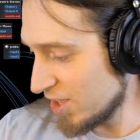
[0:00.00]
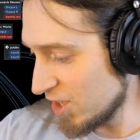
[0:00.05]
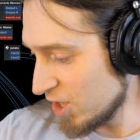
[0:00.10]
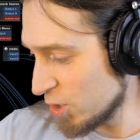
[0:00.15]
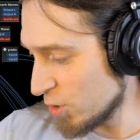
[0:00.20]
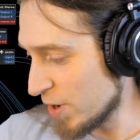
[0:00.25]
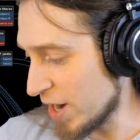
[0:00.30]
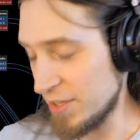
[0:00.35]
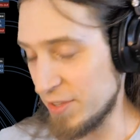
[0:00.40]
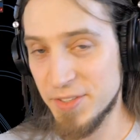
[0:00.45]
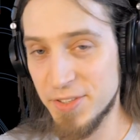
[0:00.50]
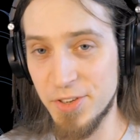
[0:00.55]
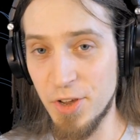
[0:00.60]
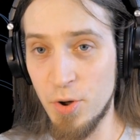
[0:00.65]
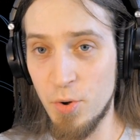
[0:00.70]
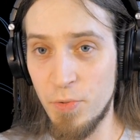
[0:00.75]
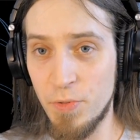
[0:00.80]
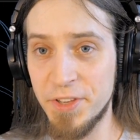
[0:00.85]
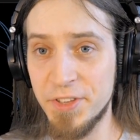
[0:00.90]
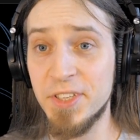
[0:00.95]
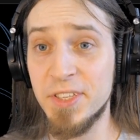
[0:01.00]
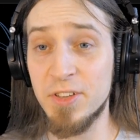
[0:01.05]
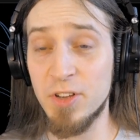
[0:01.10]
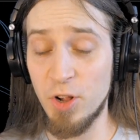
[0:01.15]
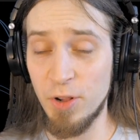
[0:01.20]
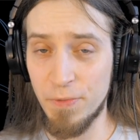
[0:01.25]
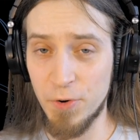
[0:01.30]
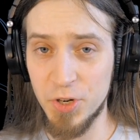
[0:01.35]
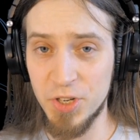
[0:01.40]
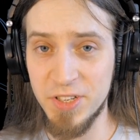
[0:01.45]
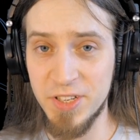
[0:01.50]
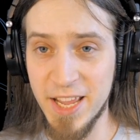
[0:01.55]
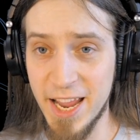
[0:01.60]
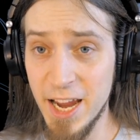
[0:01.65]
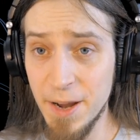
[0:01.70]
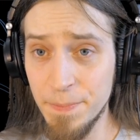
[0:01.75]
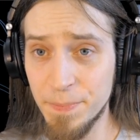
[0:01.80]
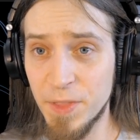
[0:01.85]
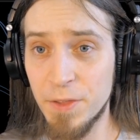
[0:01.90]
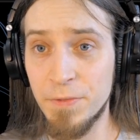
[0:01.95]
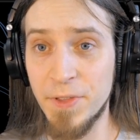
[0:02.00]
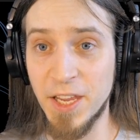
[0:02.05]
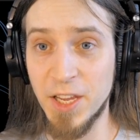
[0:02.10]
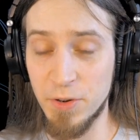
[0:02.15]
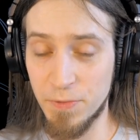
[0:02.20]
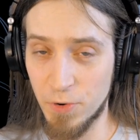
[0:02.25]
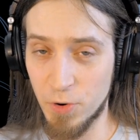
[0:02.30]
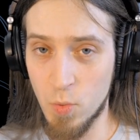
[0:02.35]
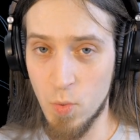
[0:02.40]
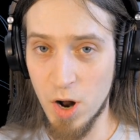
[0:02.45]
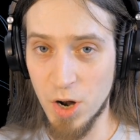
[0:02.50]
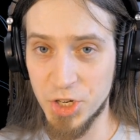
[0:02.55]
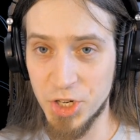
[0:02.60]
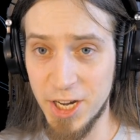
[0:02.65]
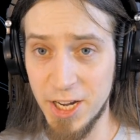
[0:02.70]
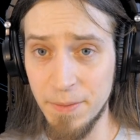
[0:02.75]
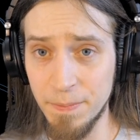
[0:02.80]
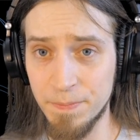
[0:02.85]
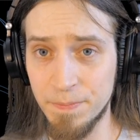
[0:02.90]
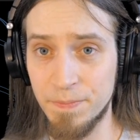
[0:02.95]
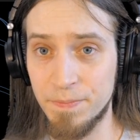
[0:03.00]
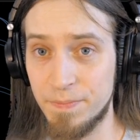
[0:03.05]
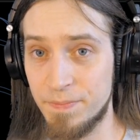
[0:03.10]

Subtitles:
All right, so this is all for today. Thank you for watching.